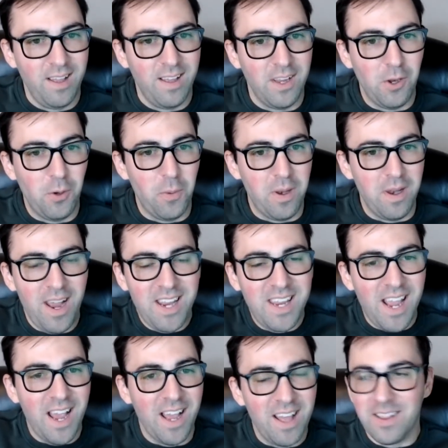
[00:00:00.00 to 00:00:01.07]
Nike
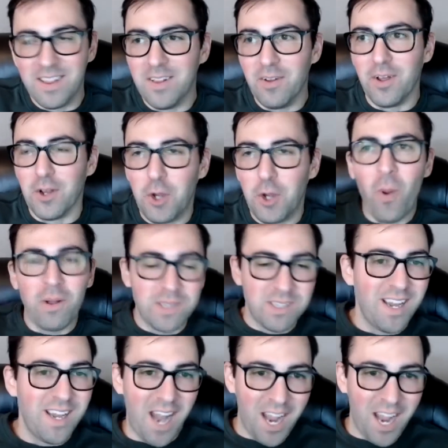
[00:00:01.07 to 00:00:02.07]
go outside and